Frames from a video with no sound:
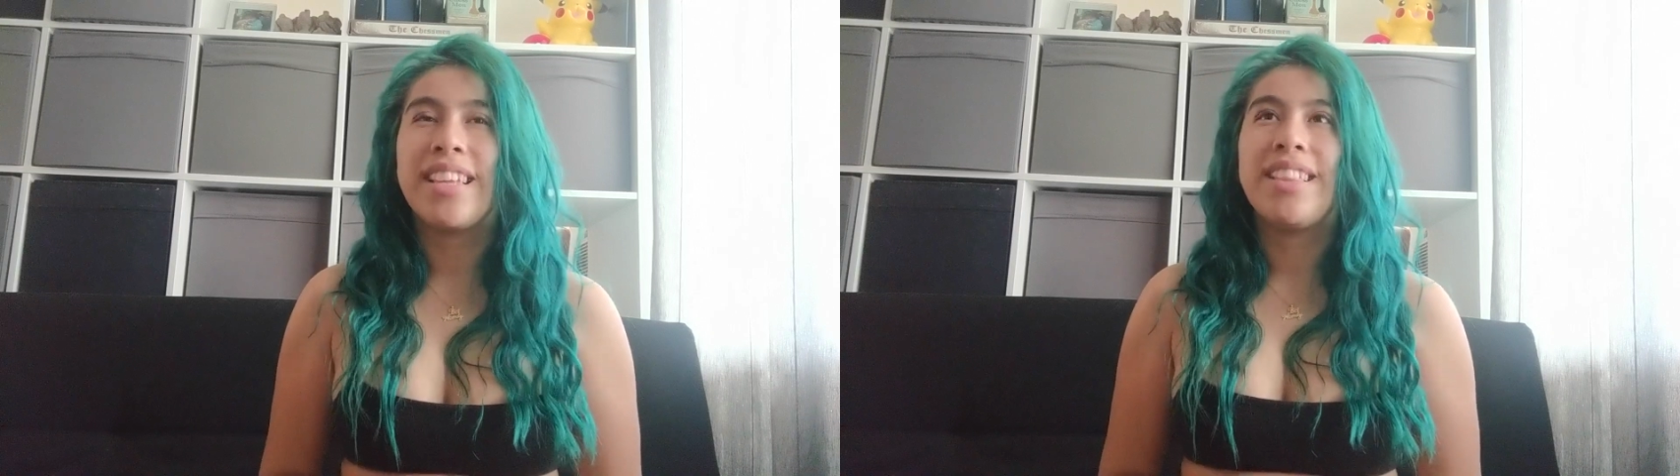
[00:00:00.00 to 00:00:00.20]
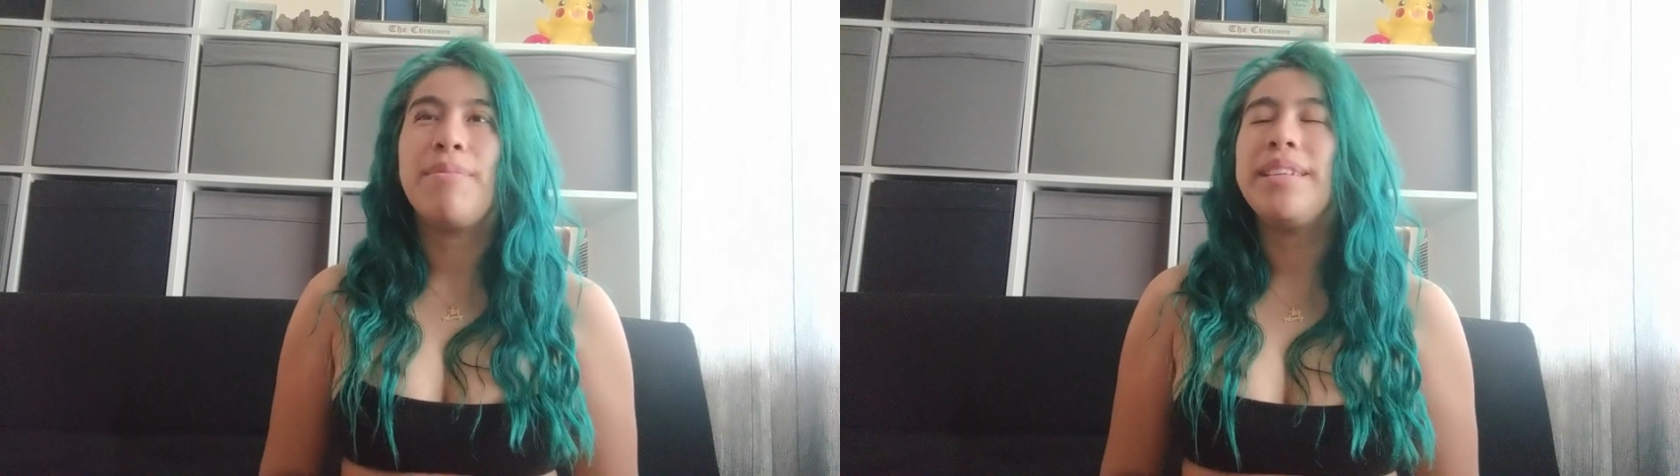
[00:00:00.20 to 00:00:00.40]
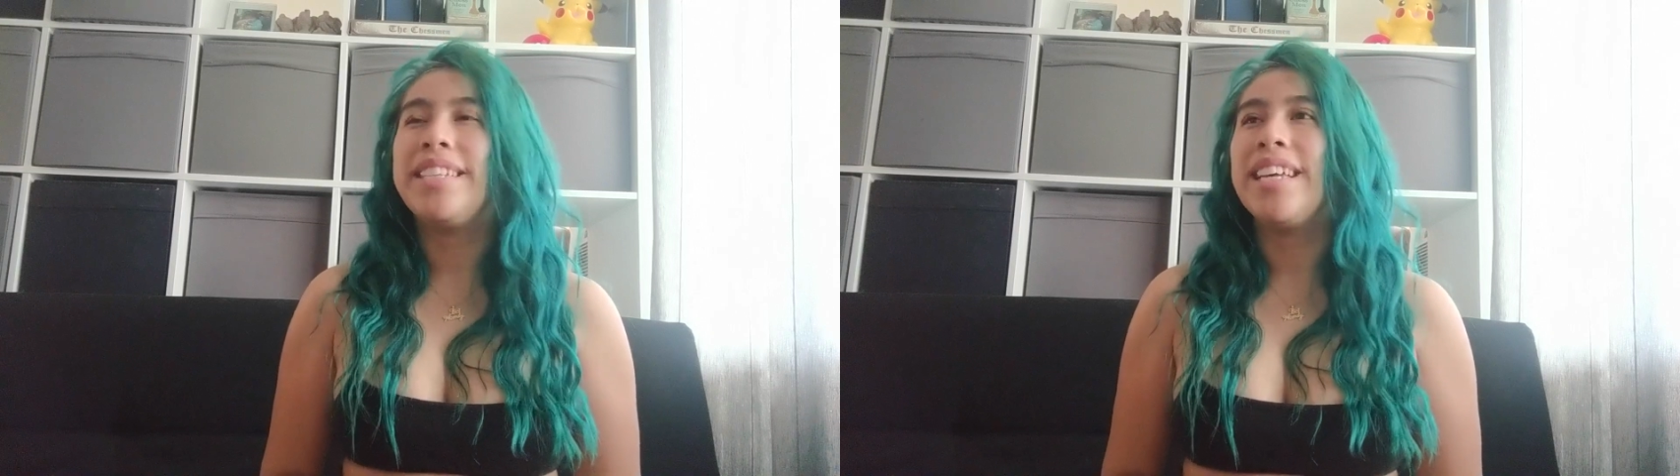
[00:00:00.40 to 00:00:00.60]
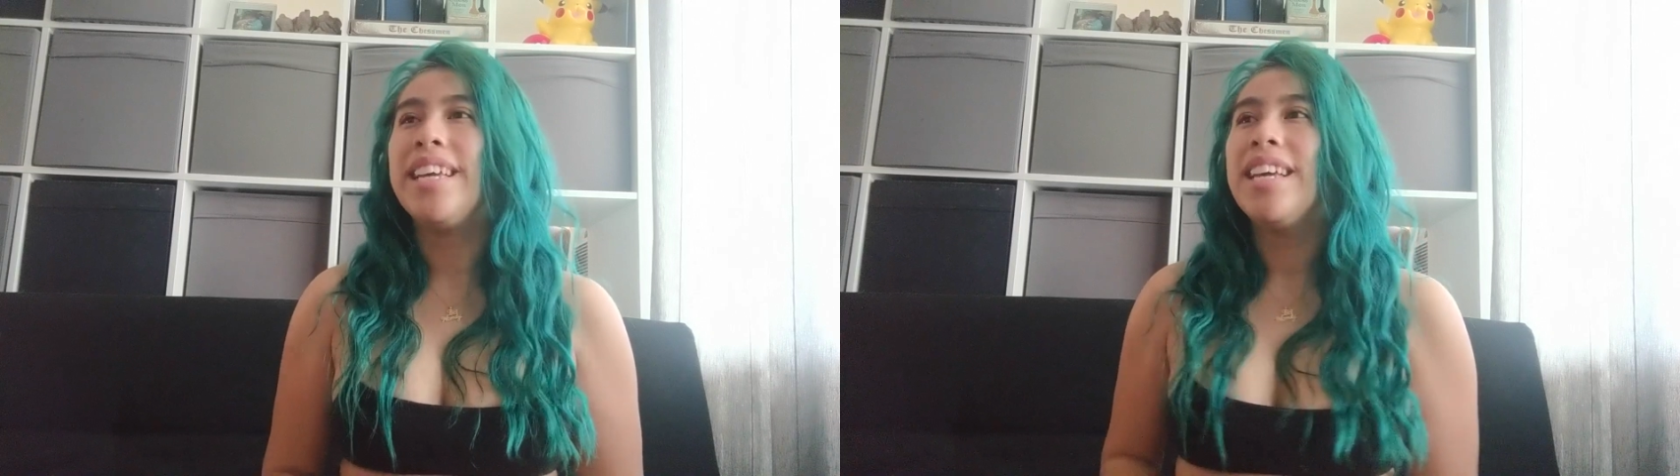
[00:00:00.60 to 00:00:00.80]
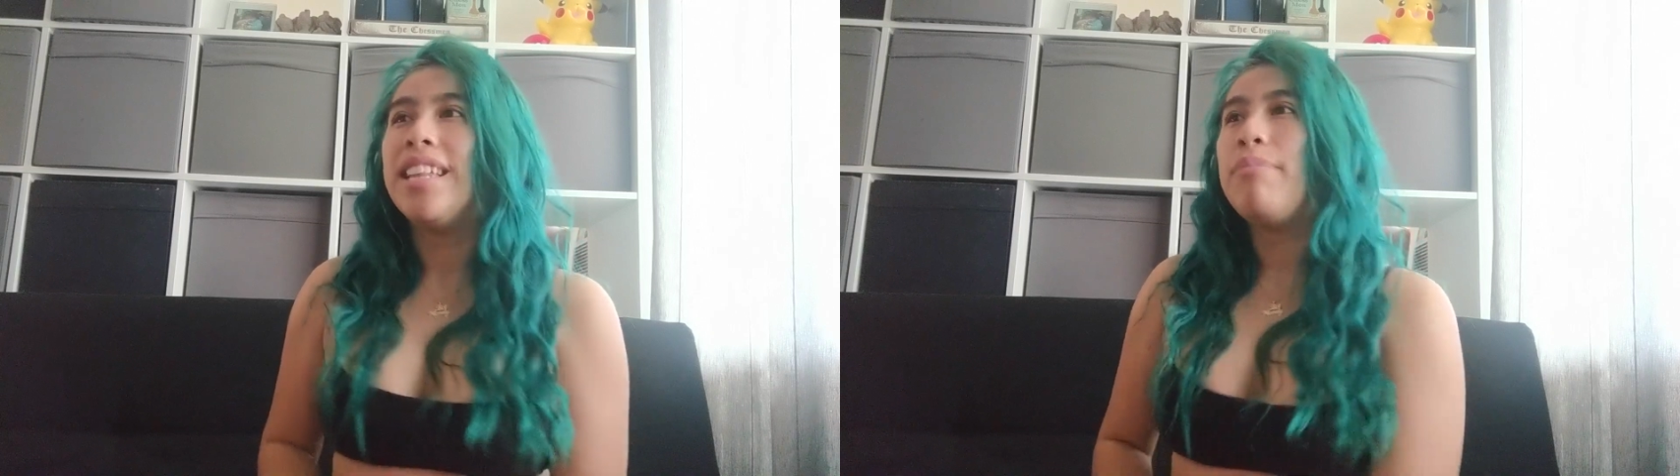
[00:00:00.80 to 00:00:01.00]
let me see
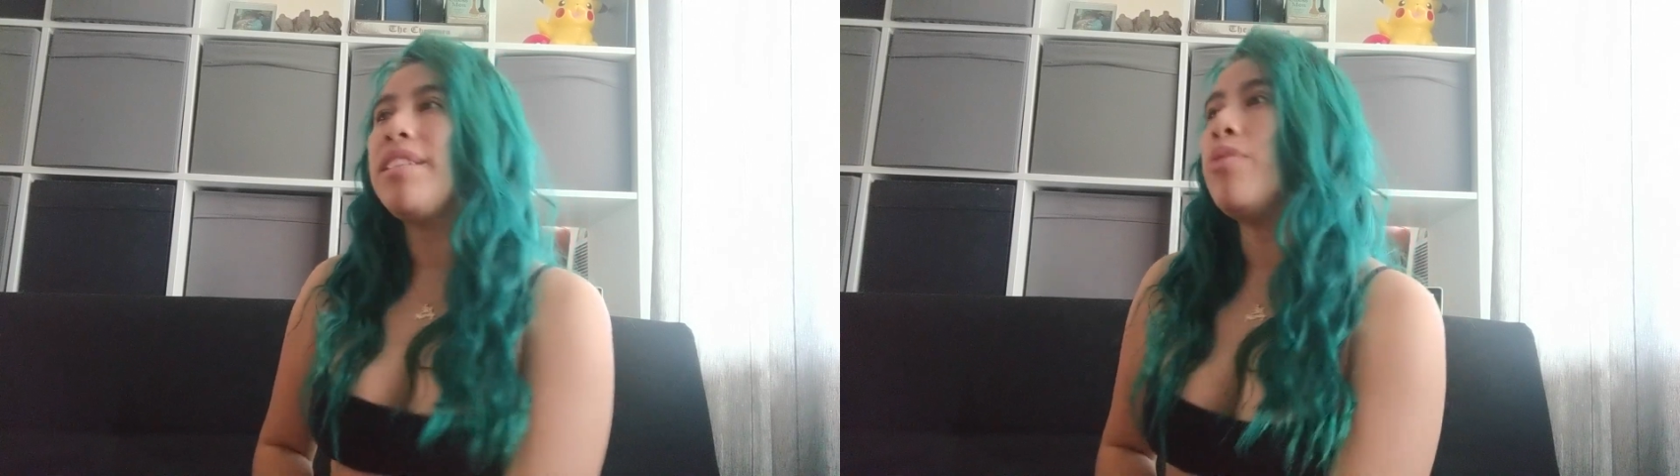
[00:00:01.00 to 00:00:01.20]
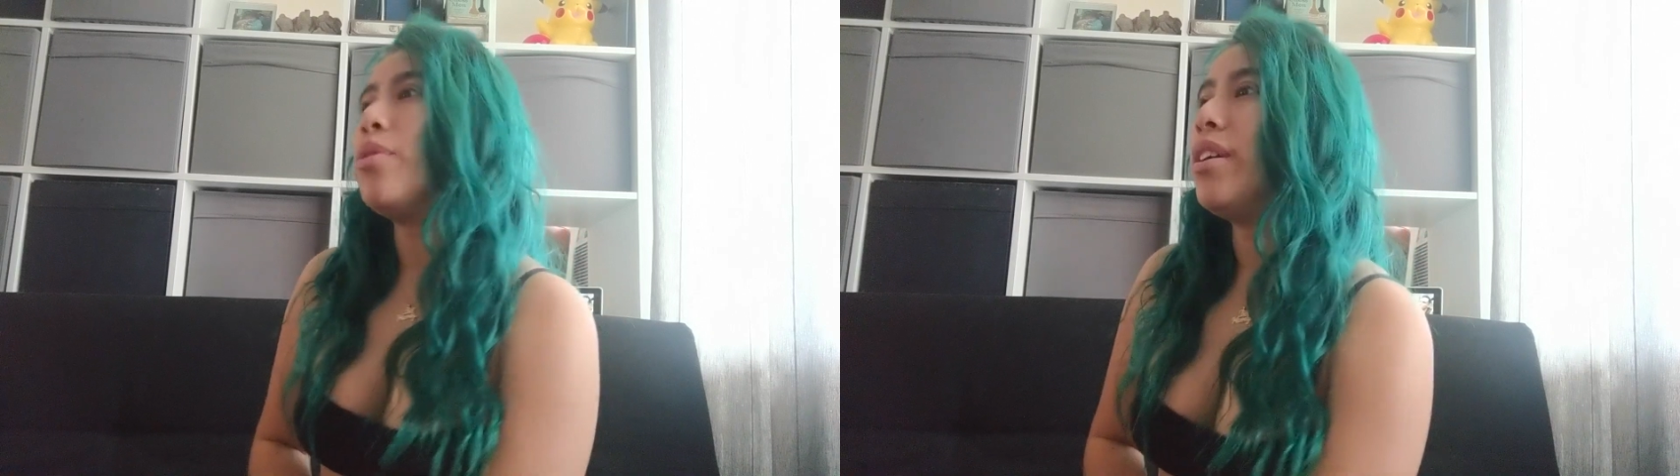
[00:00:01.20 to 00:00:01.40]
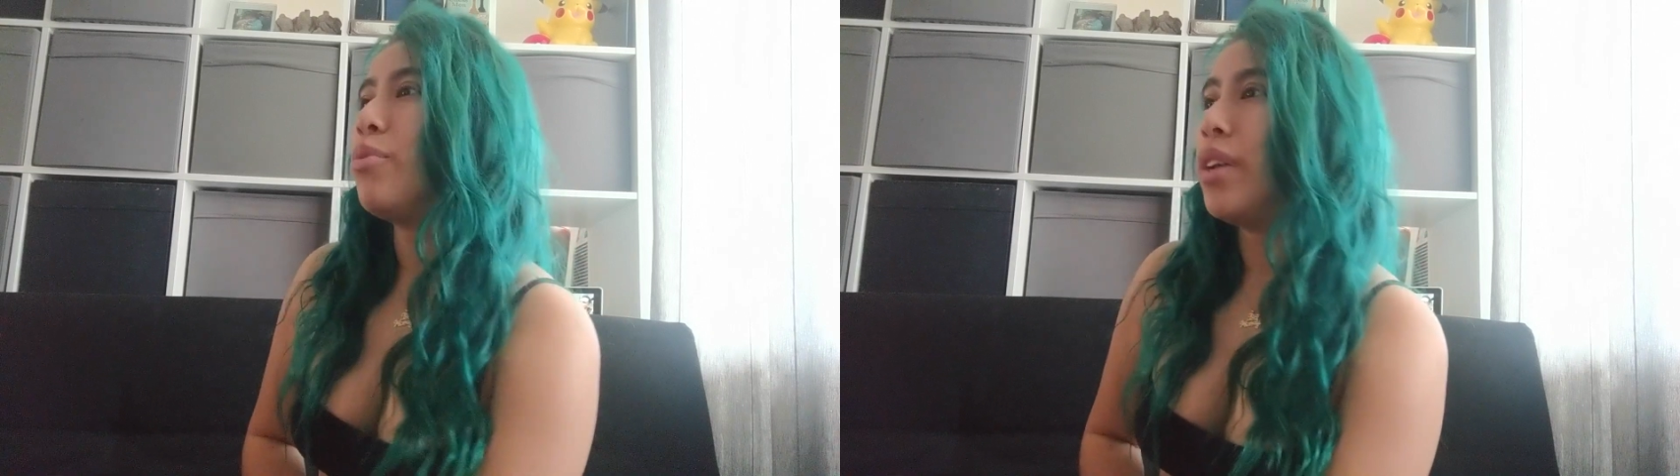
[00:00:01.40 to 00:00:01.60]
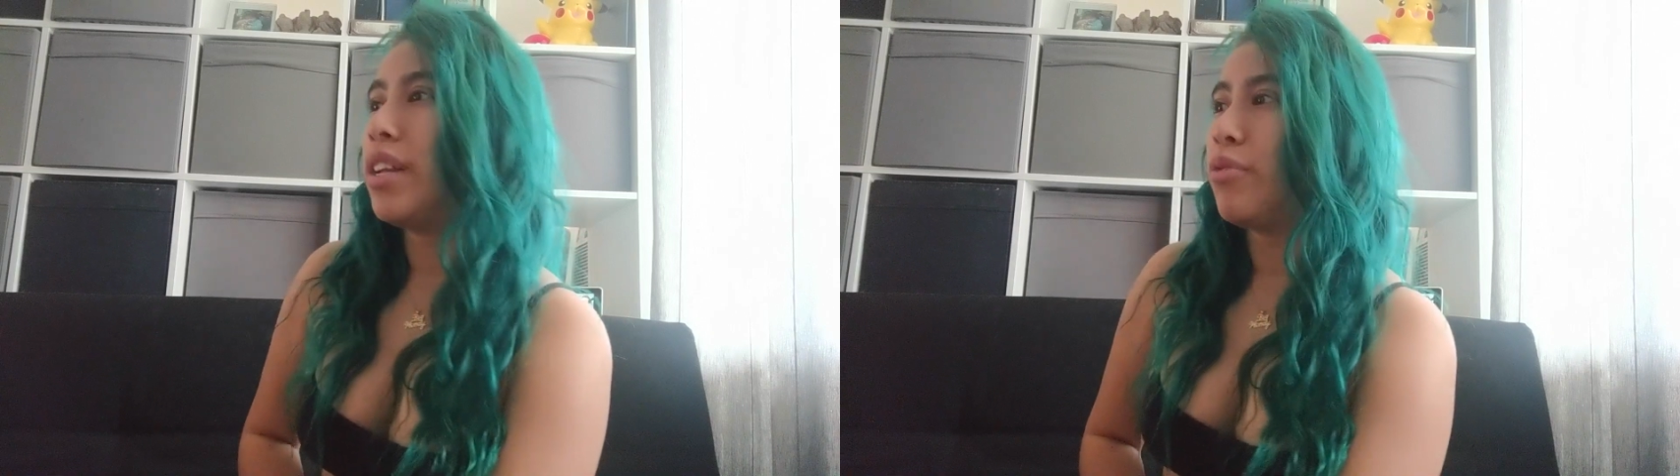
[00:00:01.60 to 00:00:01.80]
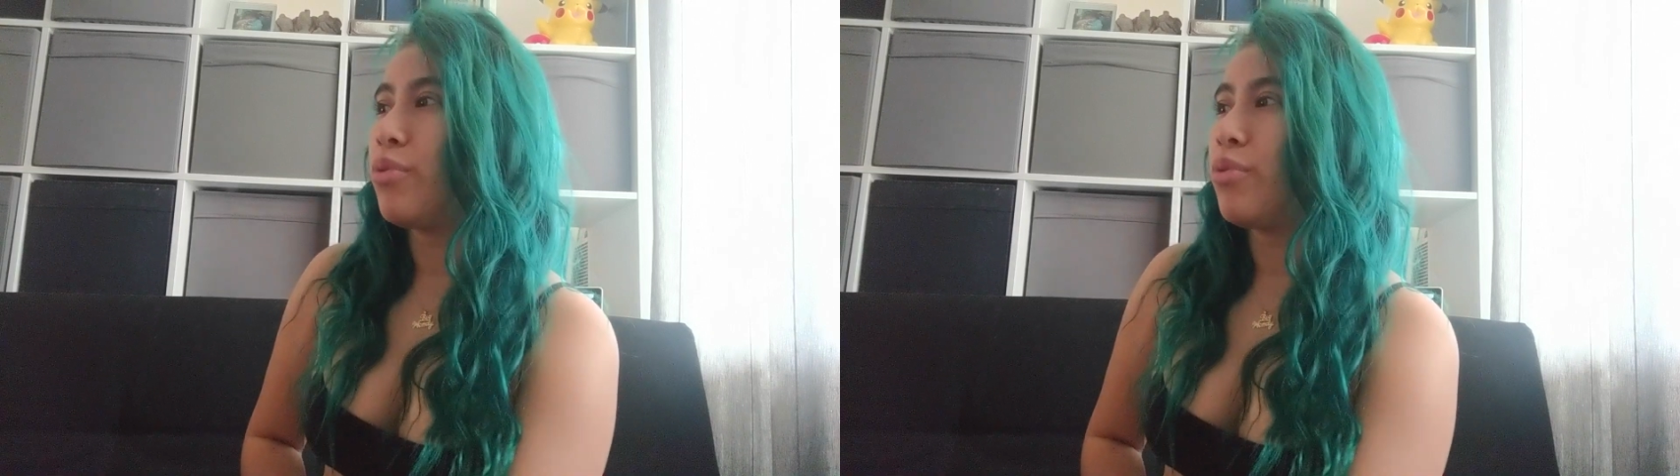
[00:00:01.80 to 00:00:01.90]
what a